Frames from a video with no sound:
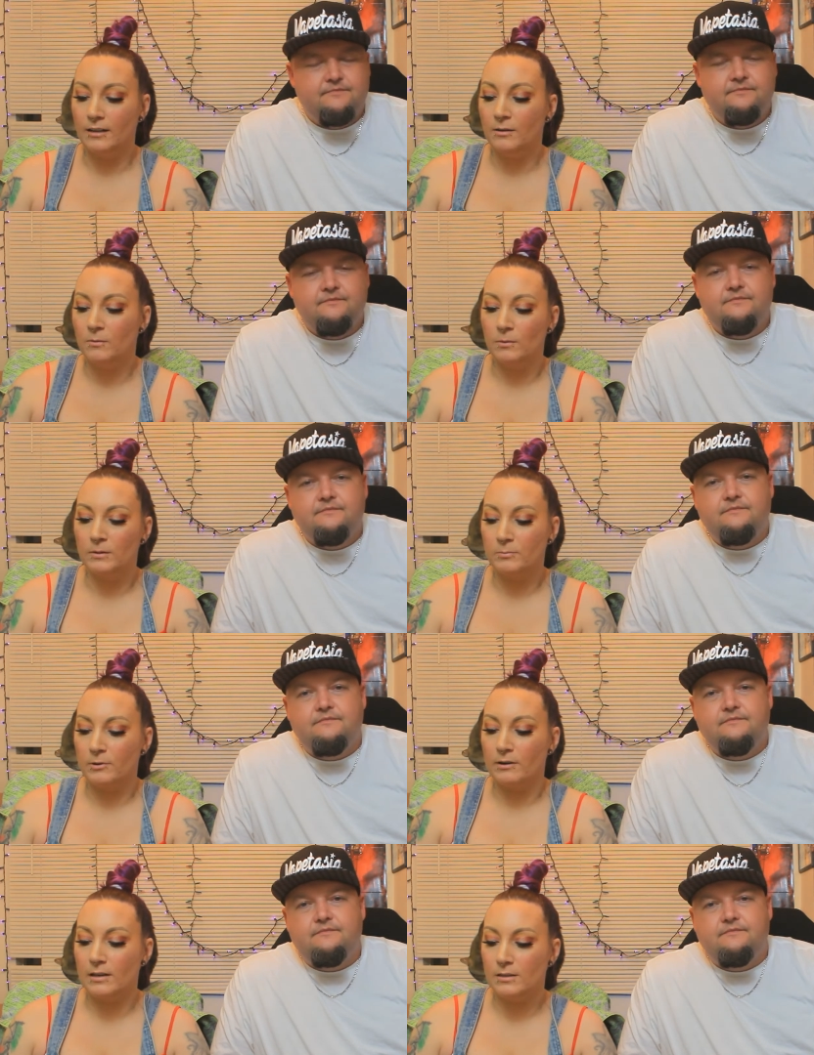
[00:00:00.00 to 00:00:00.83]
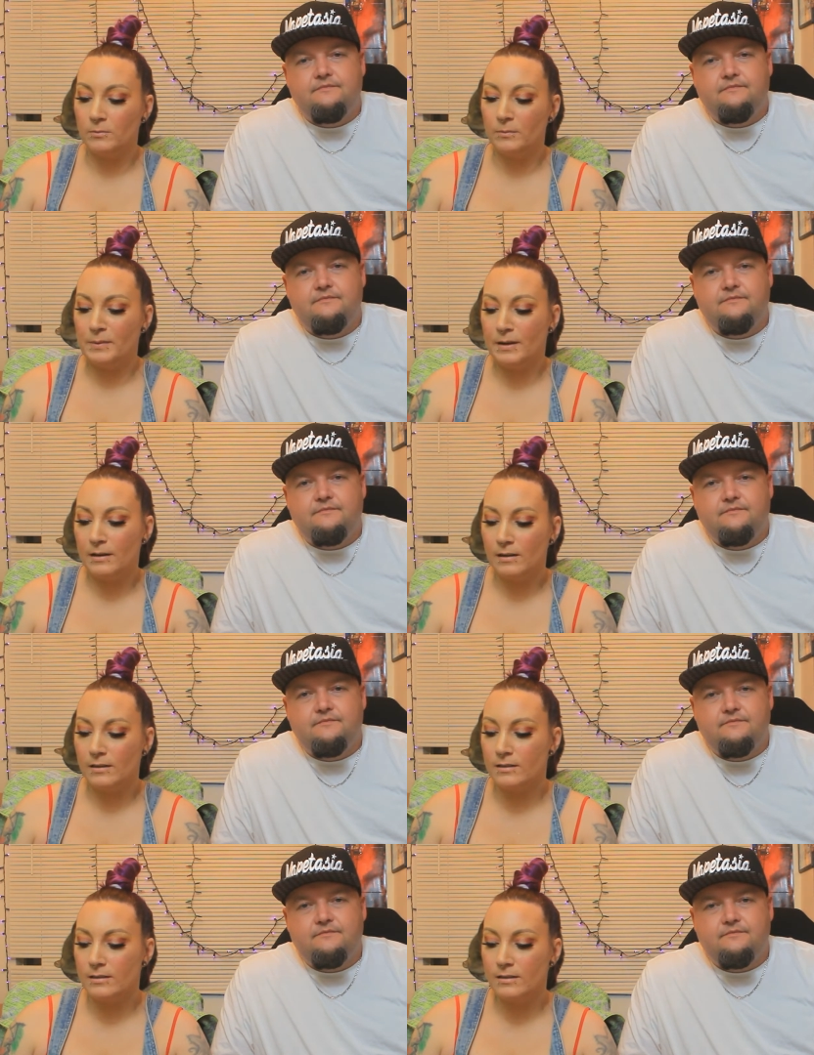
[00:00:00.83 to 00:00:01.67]
Speaker 1: would bring this with me
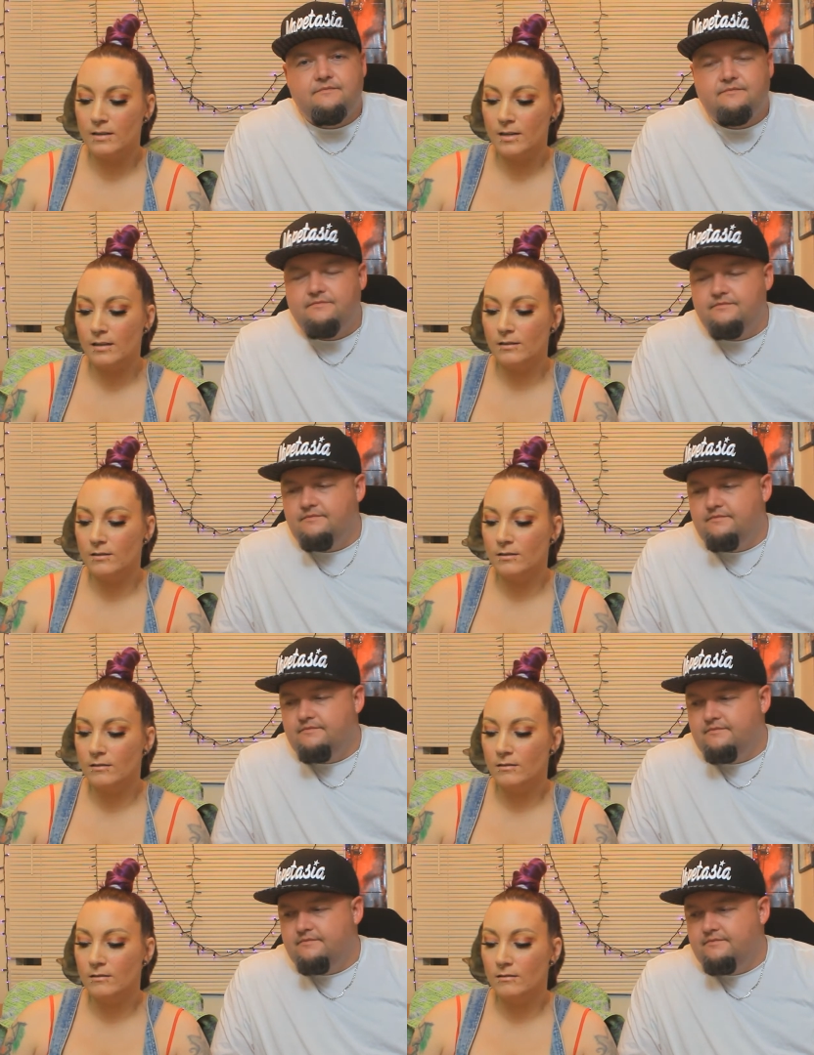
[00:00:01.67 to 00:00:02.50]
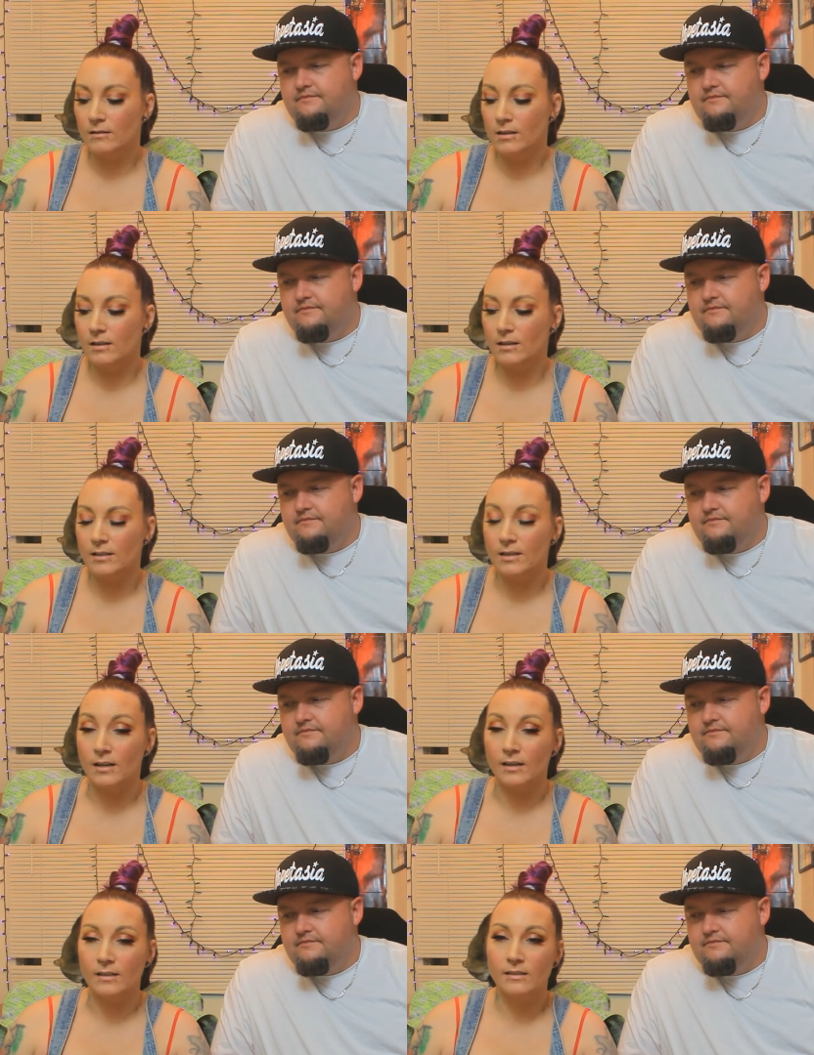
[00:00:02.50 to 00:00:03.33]
because it's
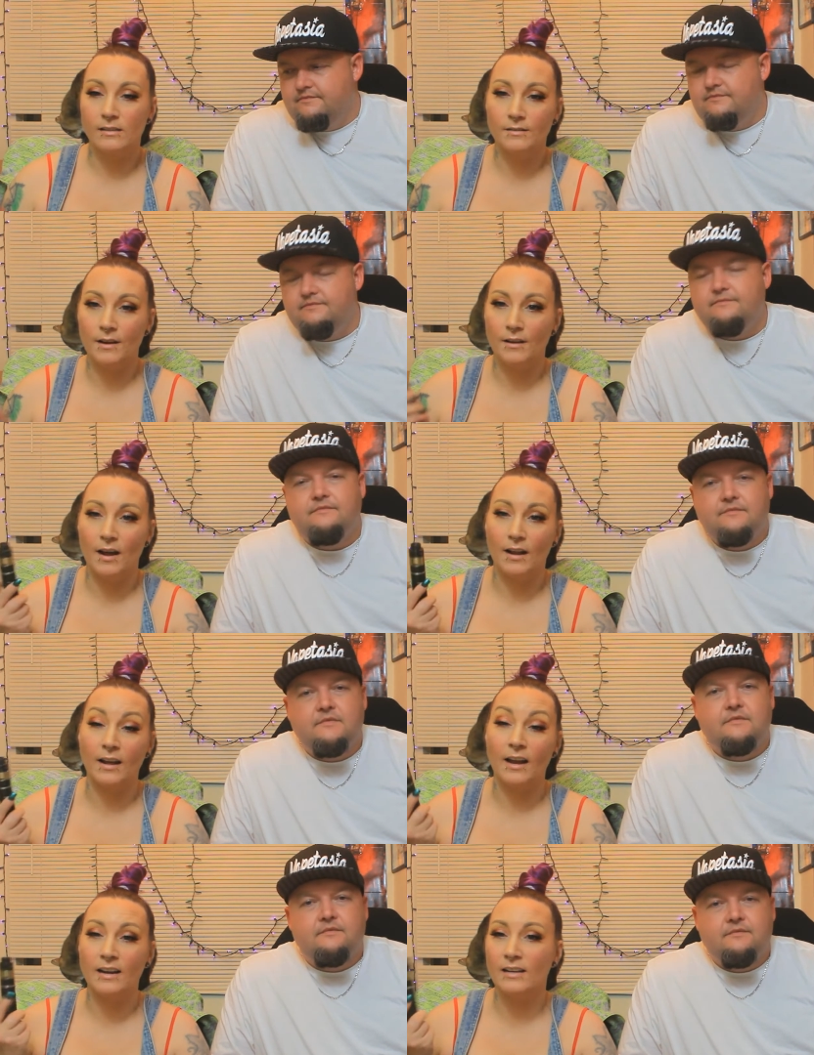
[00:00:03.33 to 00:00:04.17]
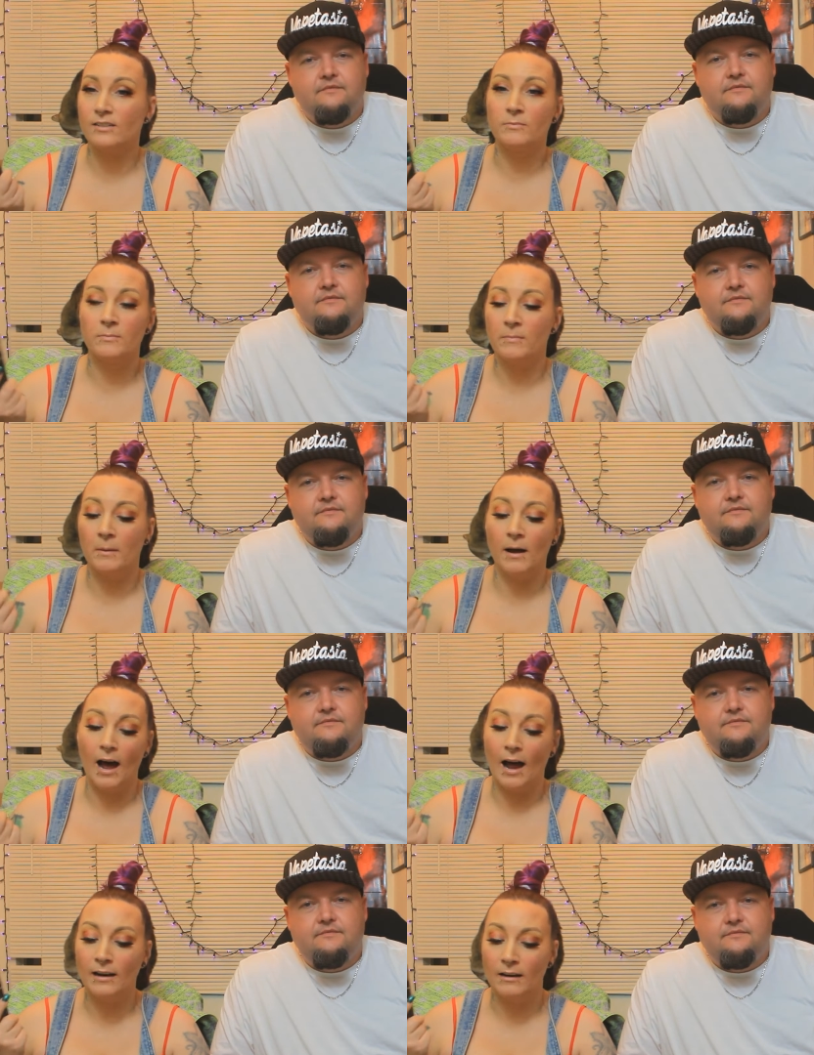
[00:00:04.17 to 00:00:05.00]
nice and I
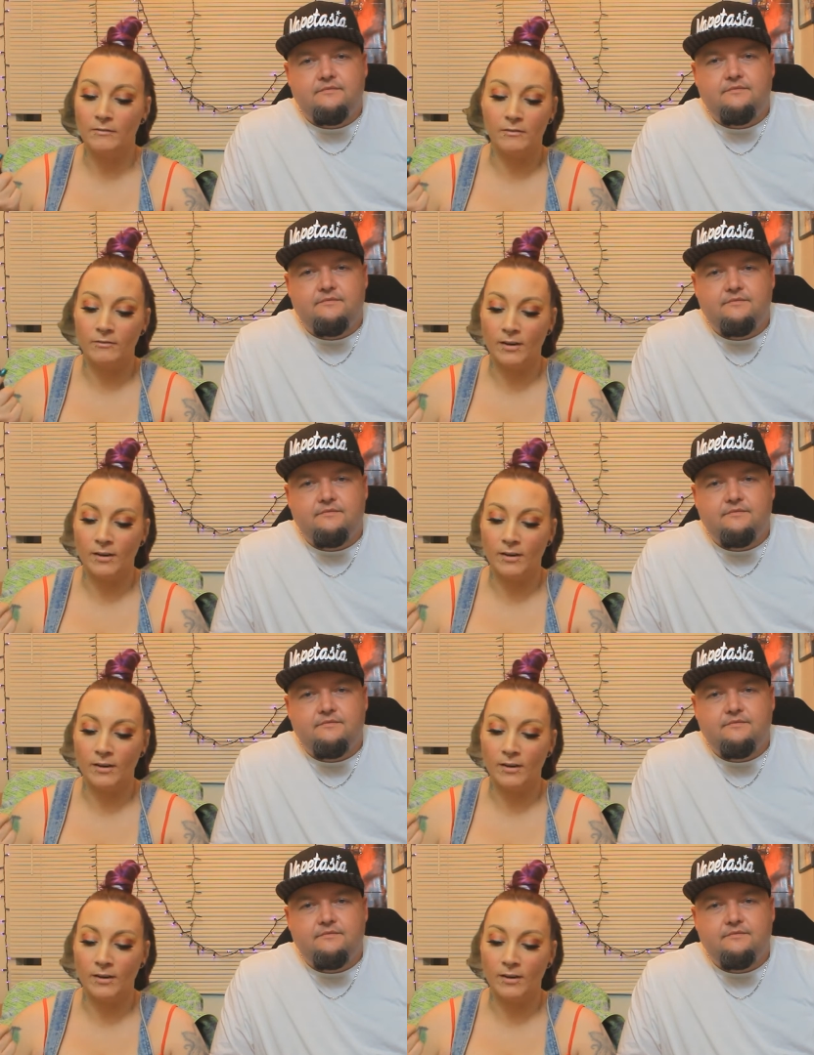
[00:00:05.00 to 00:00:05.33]
love the flavor.